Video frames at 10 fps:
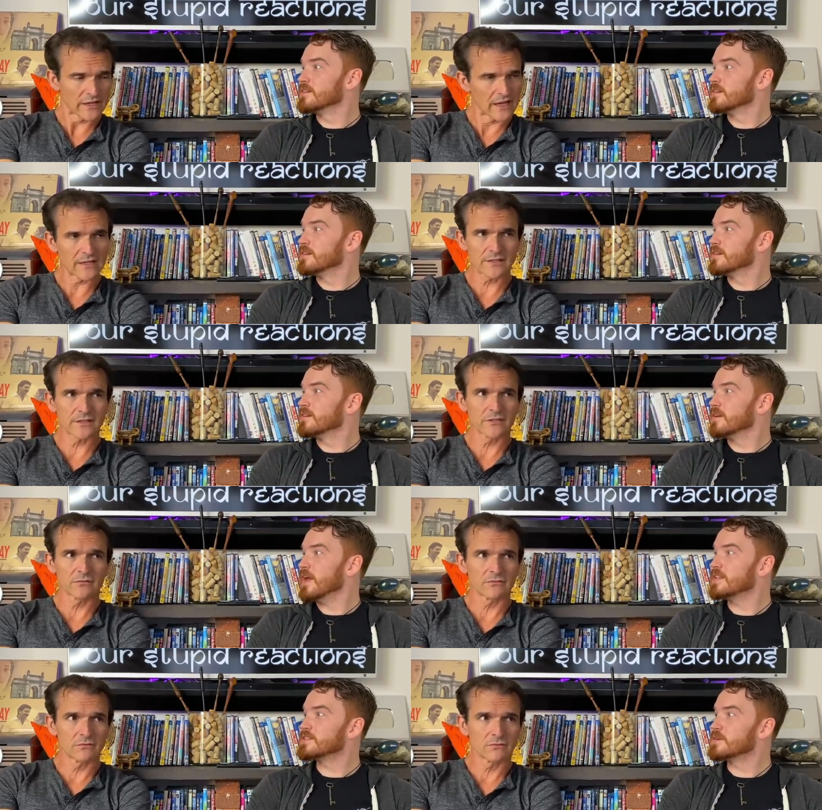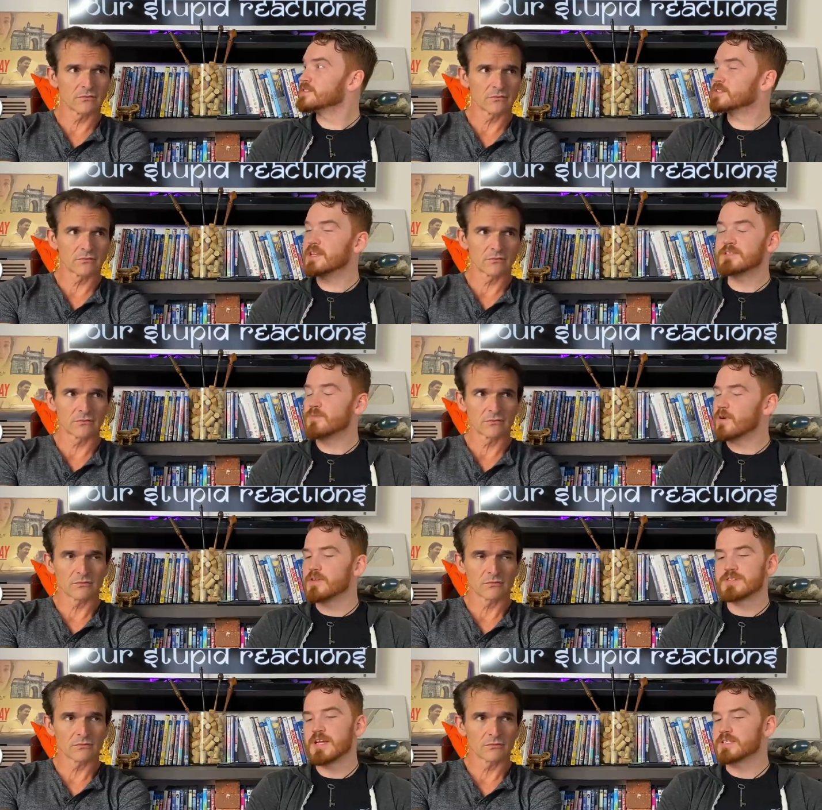Speaker 1: Yes, and so it's it's one of those
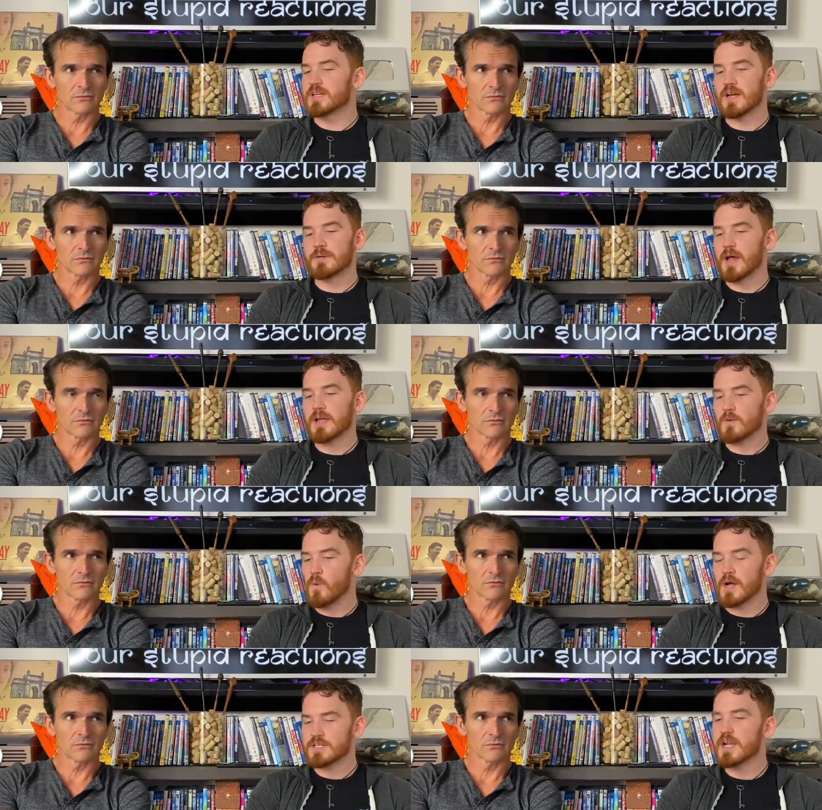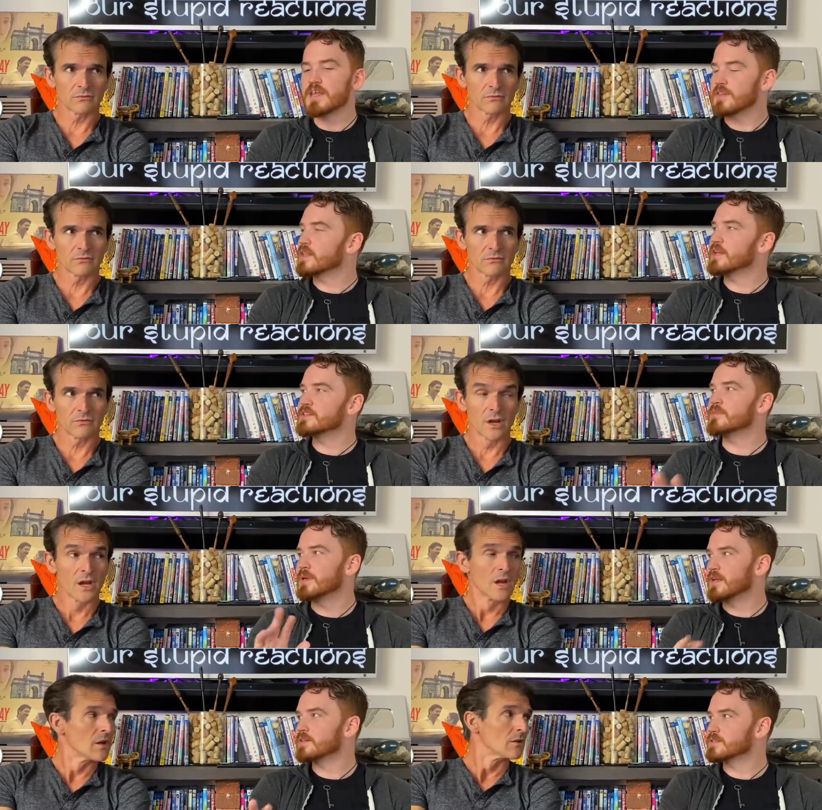things that I, I could watch anything they do
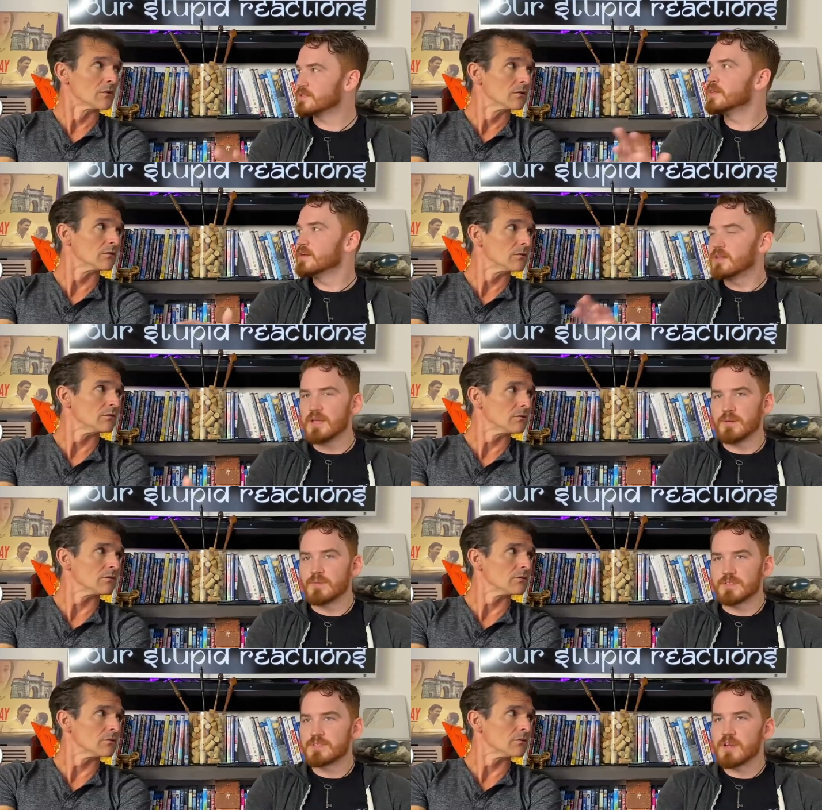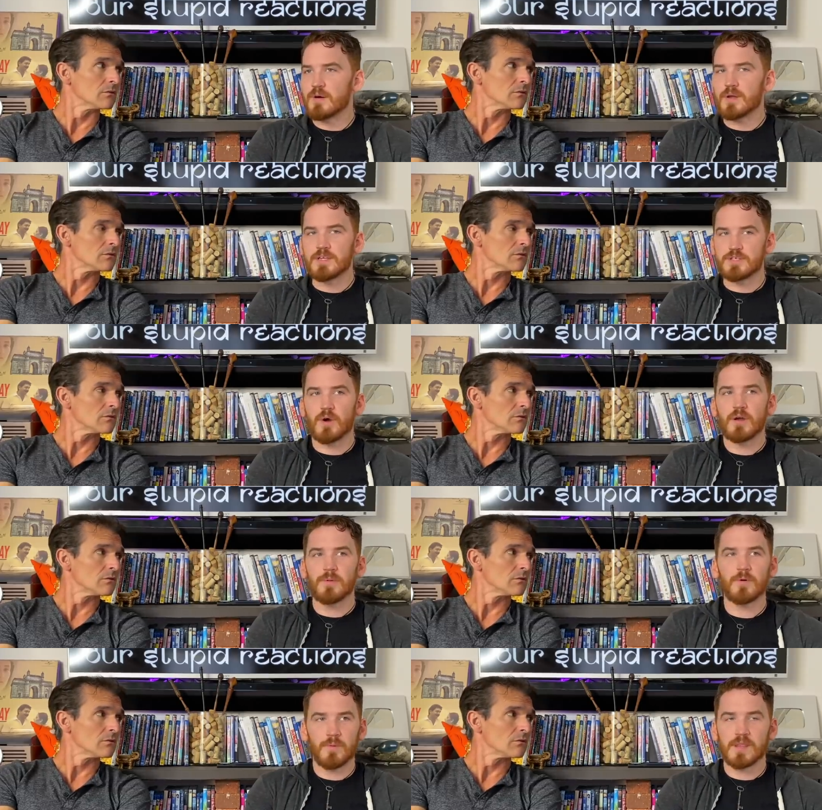because it was so
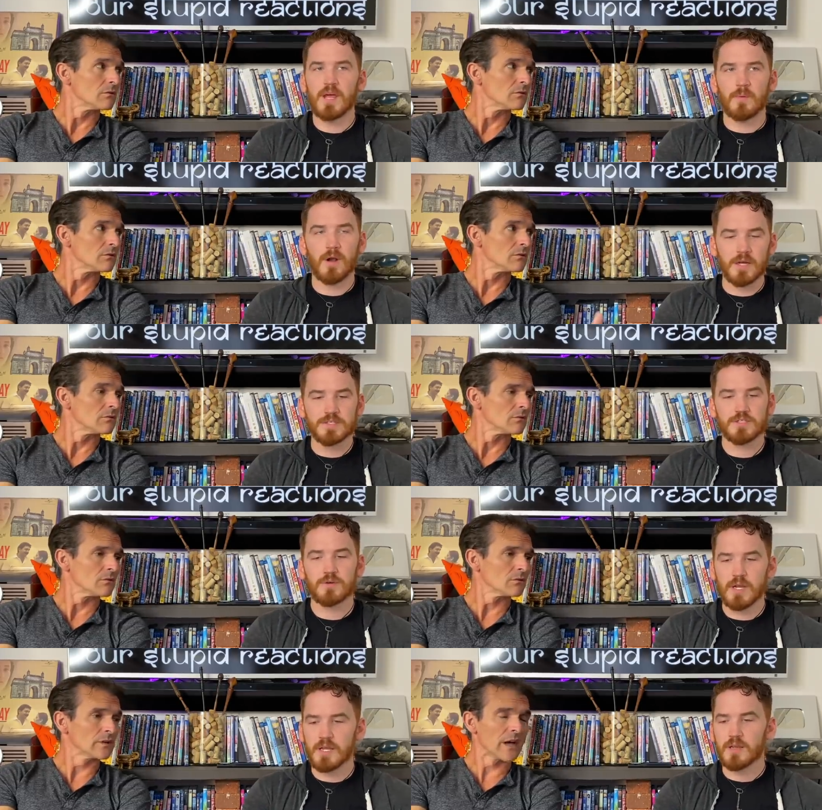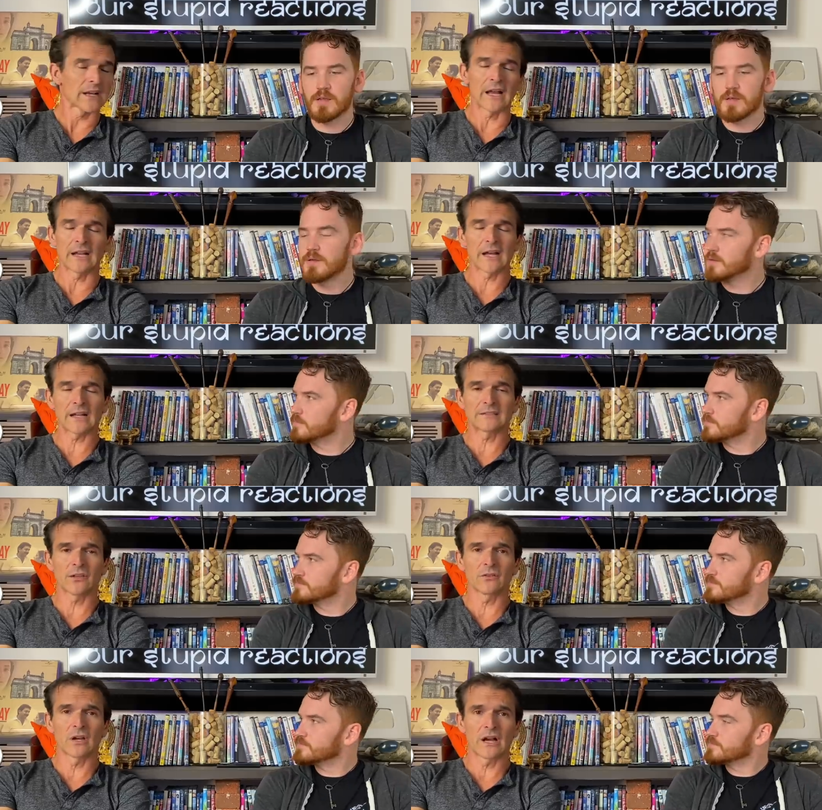enjoyable
Speaker 2: when they were on screen. Yeah, and I, I got to tell
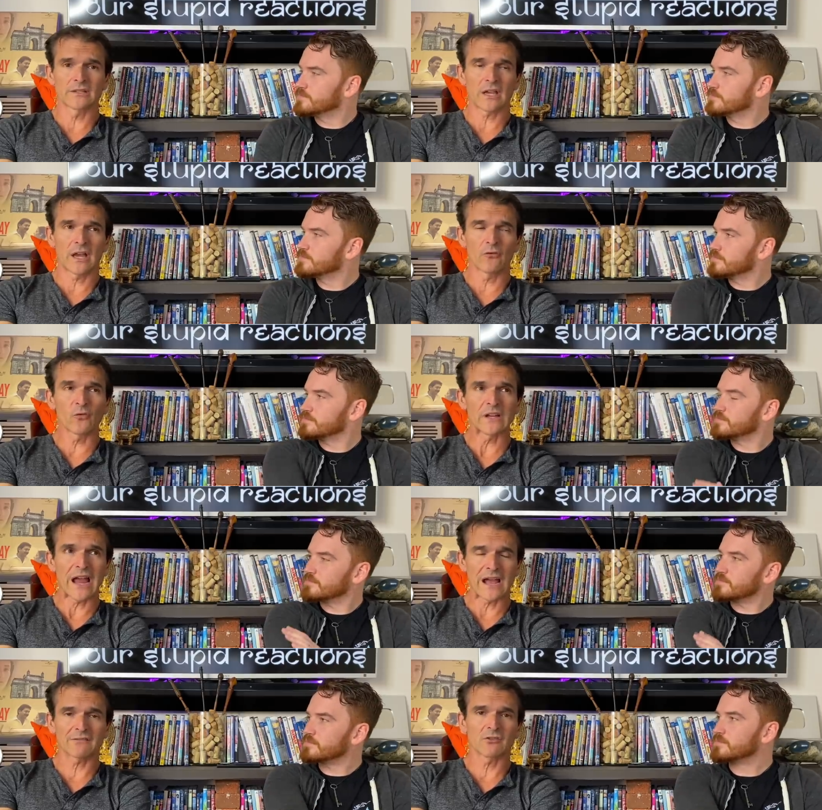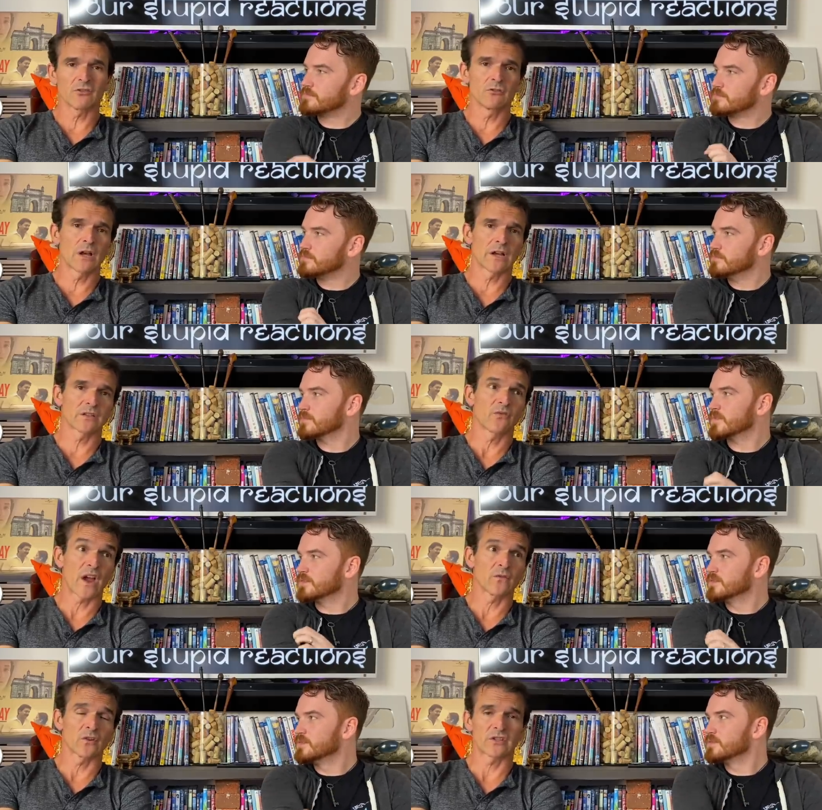you guys, every actor you guys have
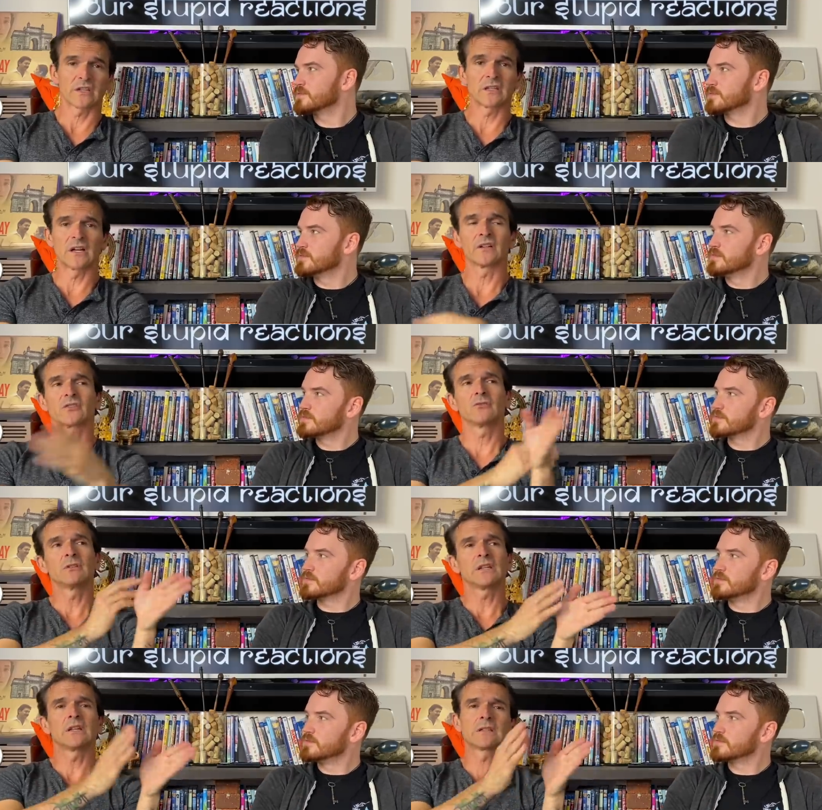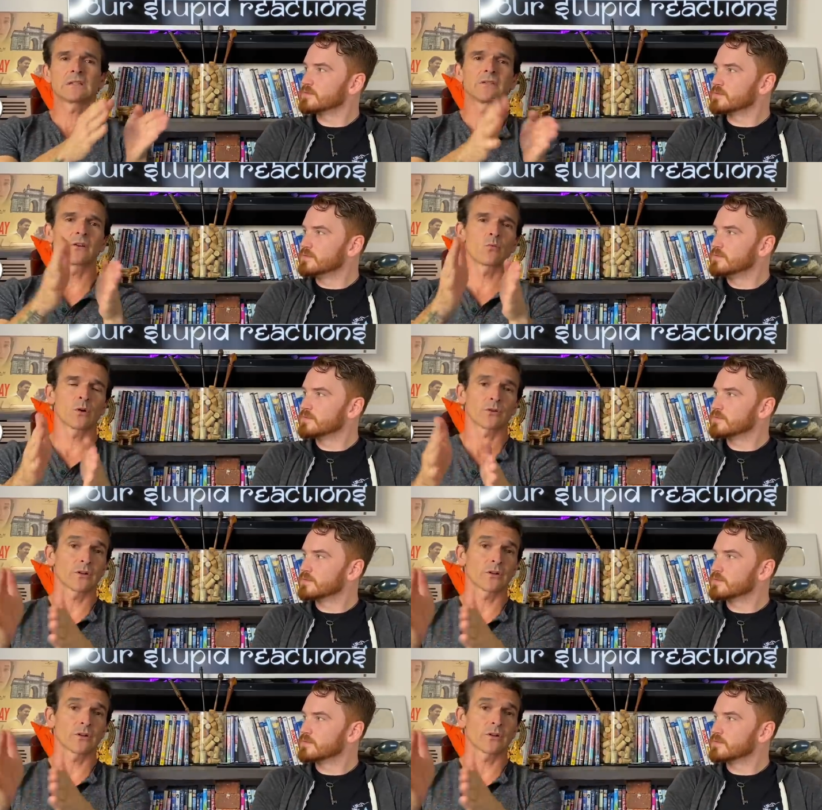ever said to us, you need to see their work.